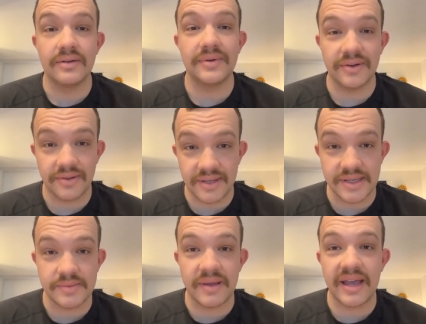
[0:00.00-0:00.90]
We know that
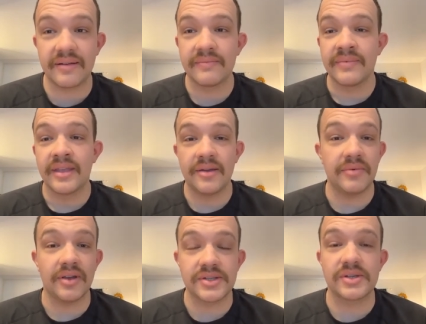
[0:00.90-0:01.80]
he's back, and
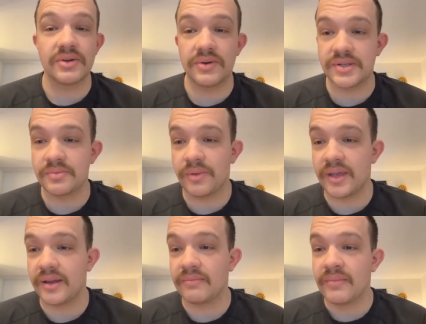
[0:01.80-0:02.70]
we also know his
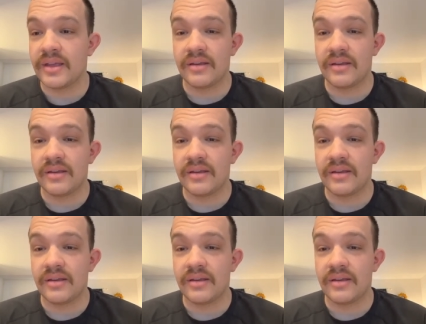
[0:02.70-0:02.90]
plan.